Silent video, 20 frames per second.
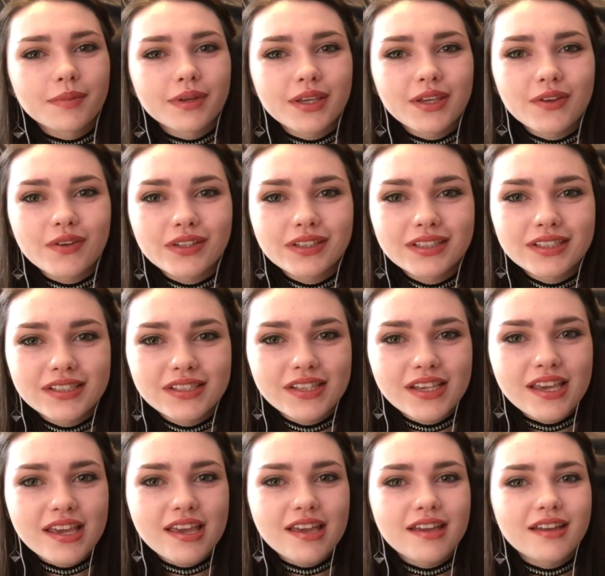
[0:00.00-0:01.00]
But you can
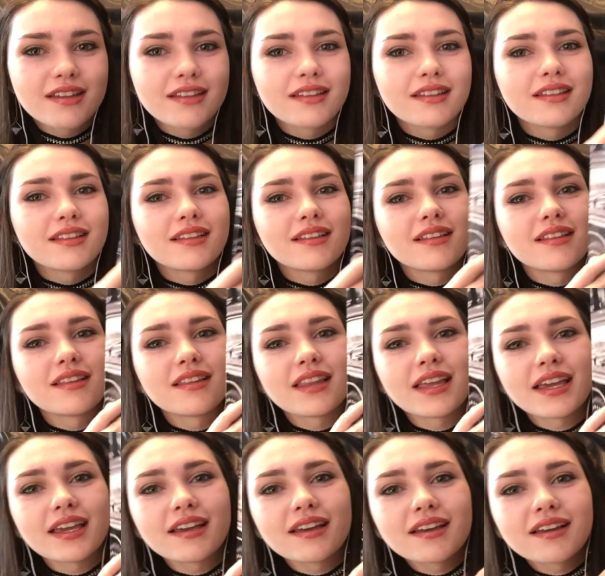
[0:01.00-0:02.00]
see,
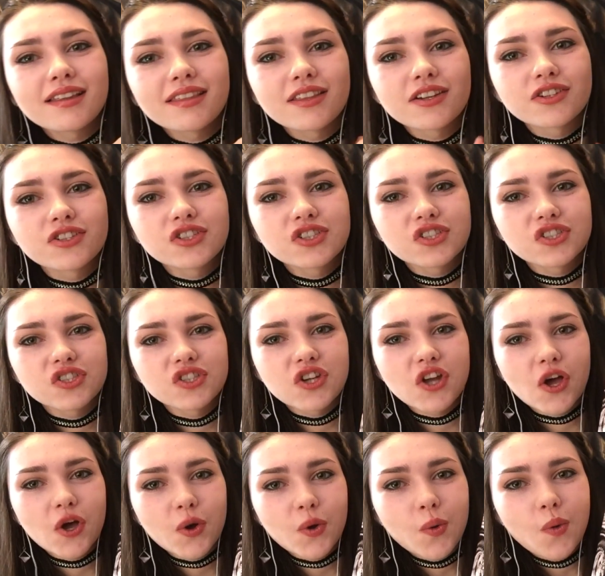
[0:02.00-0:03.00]
there's
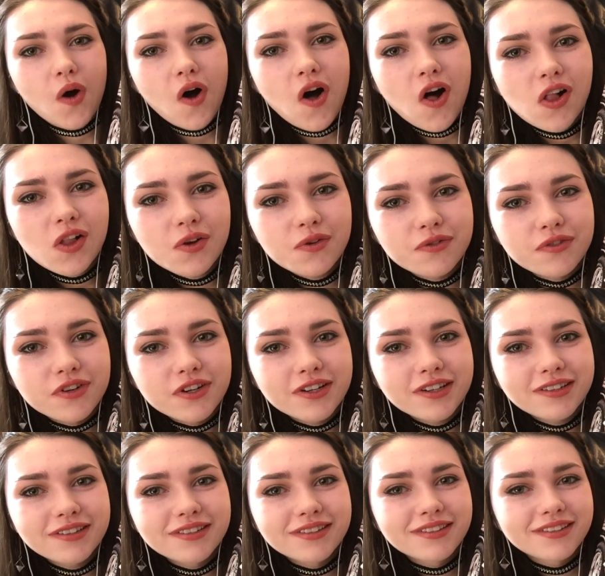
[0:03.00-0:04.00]
snow all
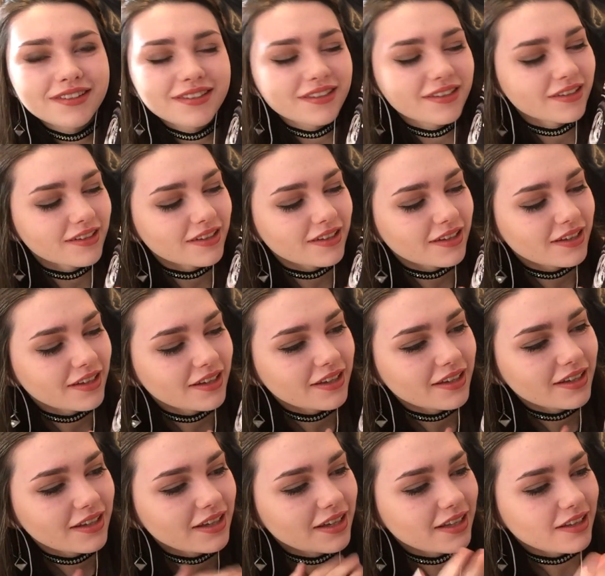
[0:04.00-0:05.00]
over.
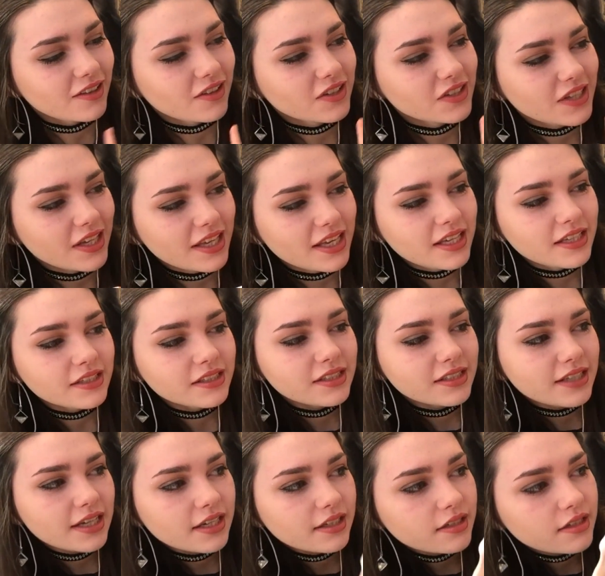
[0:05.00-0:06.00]
Looks like he is
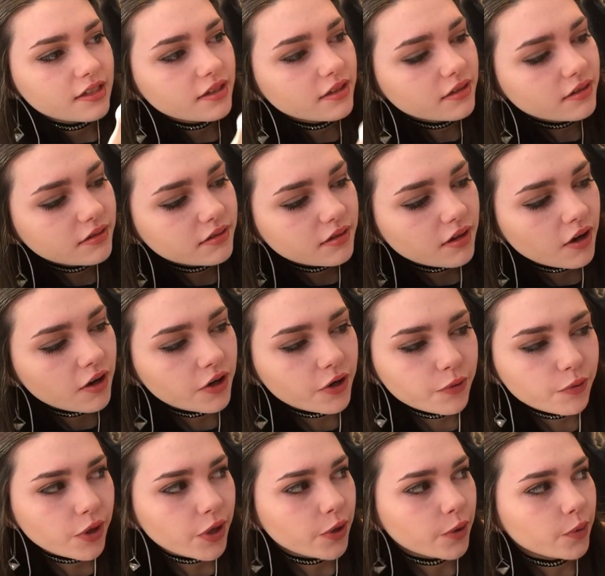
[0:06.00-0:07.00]
standing on
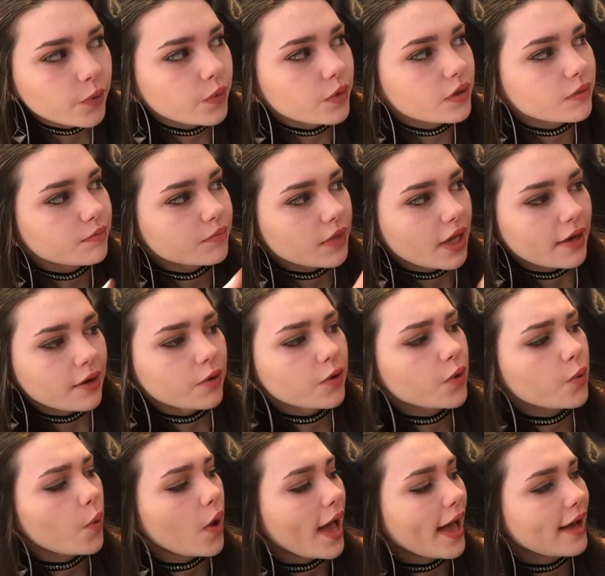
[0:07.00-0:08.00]
a road. I don't
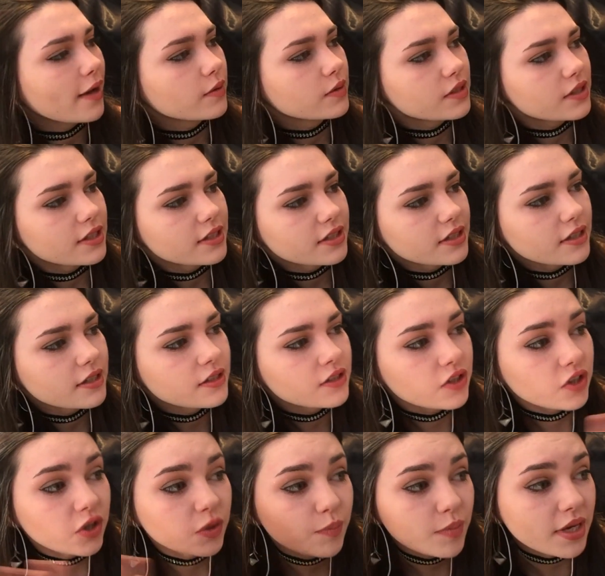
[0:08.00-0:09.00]
know what house this is.
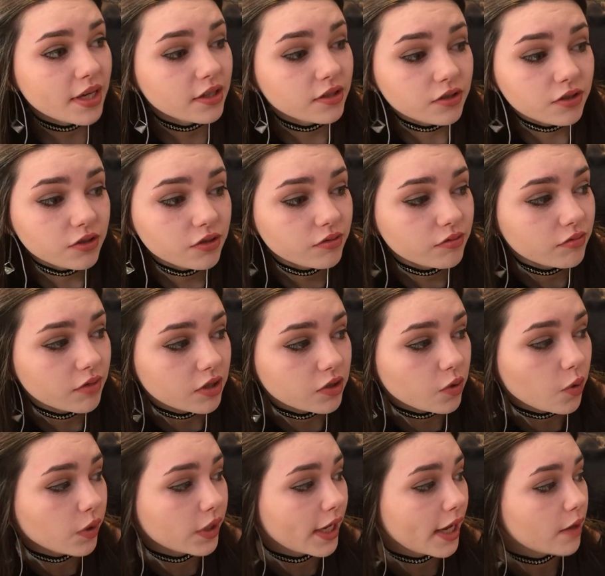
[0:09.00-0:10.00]
It could be
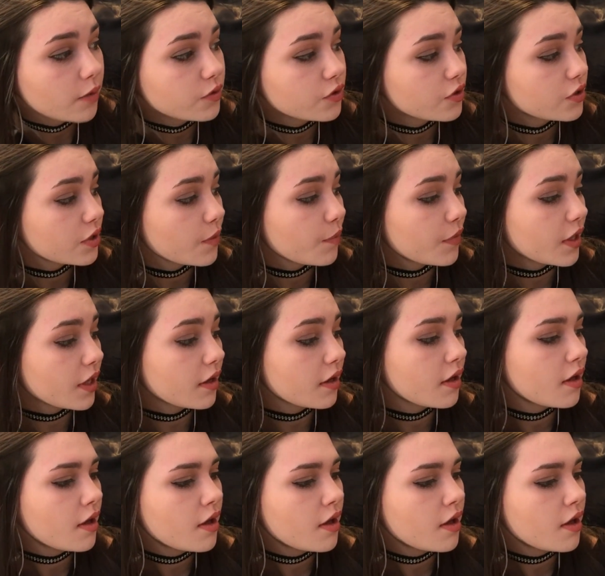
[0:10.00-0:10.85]
his old house or something.